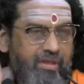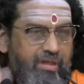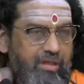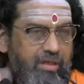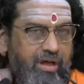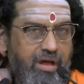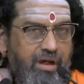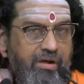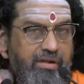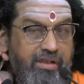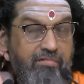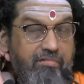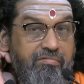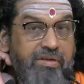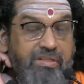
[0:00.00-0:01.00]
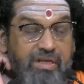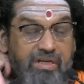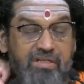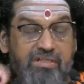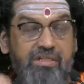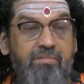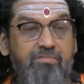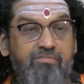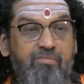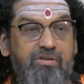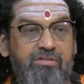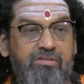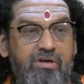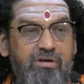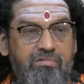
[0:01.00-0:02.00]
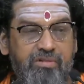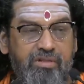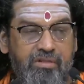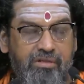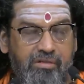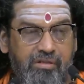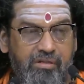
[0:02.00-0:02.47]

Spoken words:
earlier Vada Shabd was not there.